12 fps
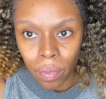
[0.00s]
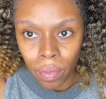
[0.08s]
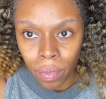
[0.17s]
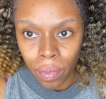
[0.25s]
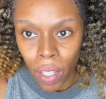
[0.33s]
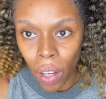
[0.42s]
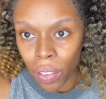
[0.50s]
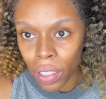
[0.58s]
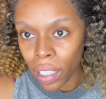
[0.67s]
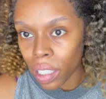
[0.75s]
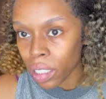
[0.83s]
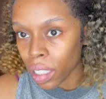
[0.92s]

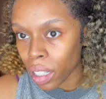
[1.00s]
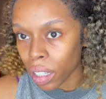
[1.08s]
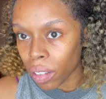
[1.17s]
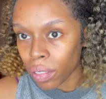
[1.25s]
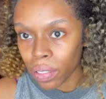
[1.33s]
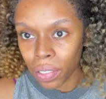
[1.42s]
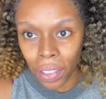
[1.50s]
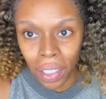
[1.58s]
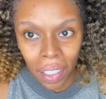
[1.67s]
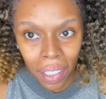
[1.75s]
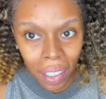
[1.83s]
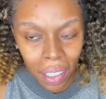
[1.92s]
Then we need to, of
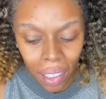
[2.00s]
course,